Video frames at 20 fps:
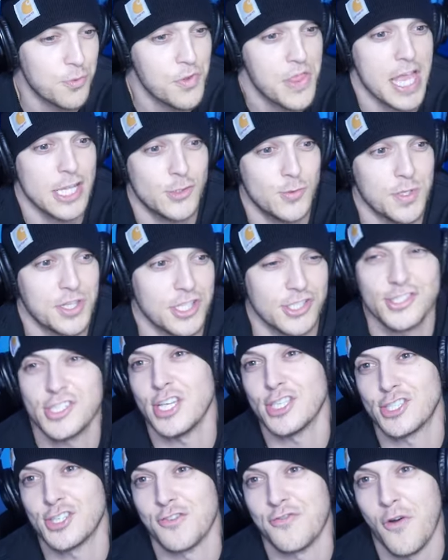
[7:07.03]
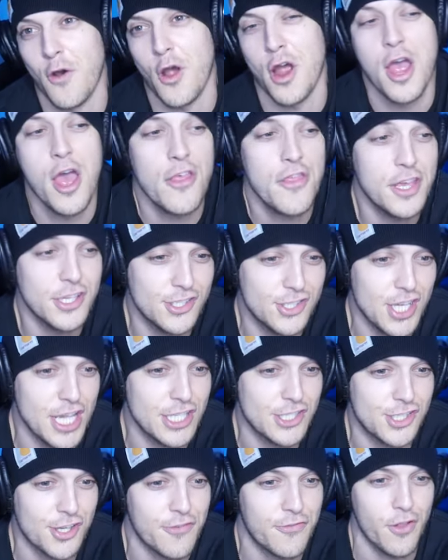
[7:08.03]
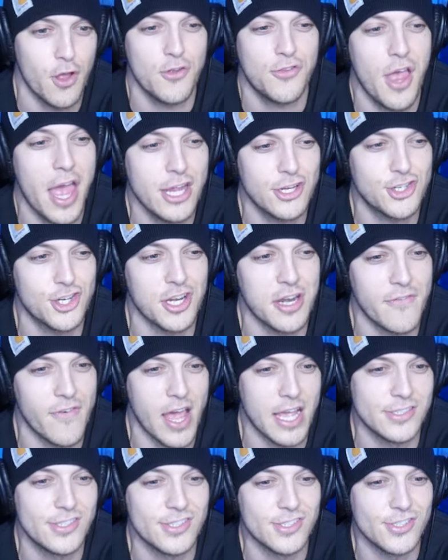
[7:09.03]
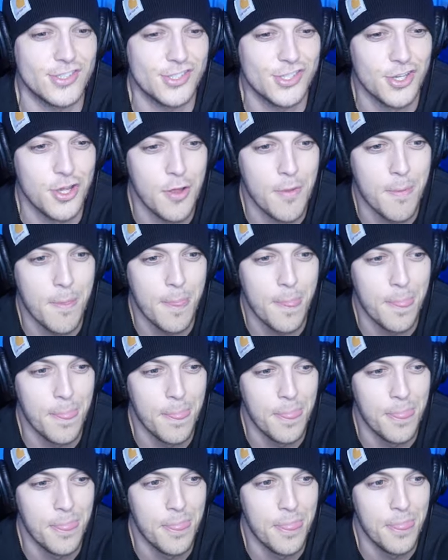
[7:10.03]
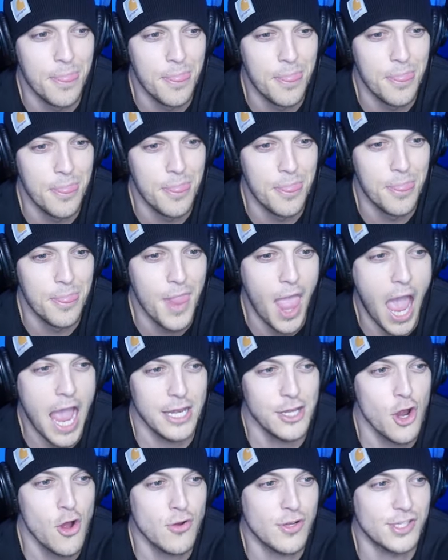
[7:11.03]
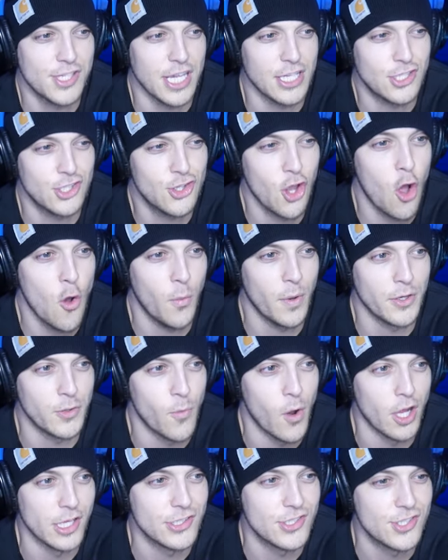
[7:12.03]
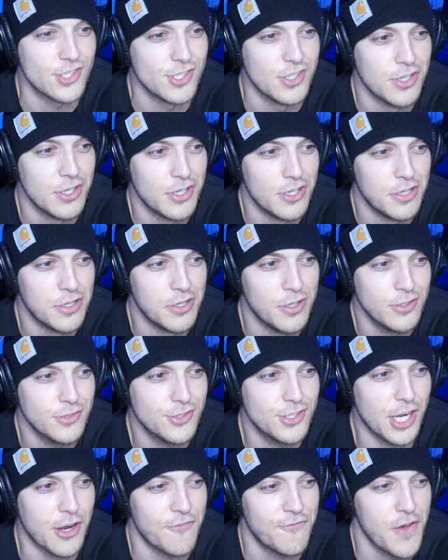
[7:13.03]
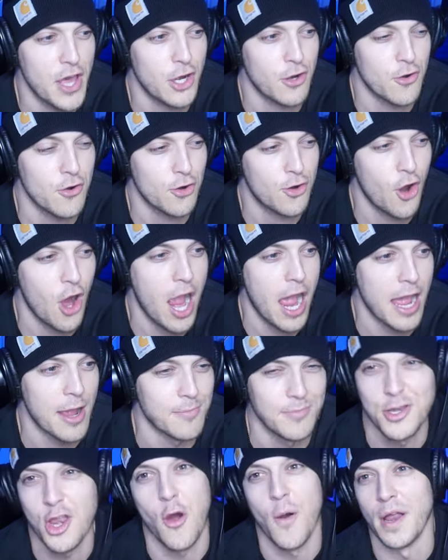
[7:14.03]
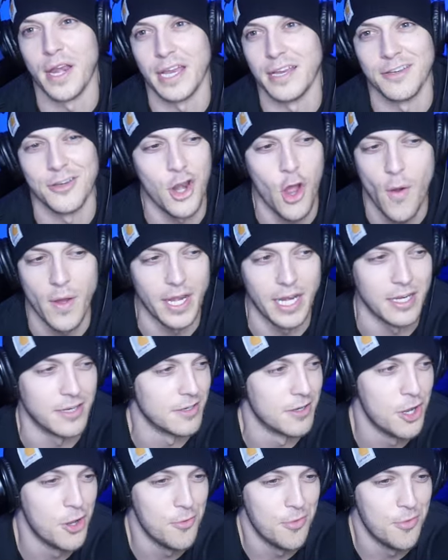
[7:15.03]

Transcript: Well, that's what the seats are for. The seats are flotation devices. I know because I stole one once. Get into the boat. Like a federal crime. No, I didn't. No, I didn't.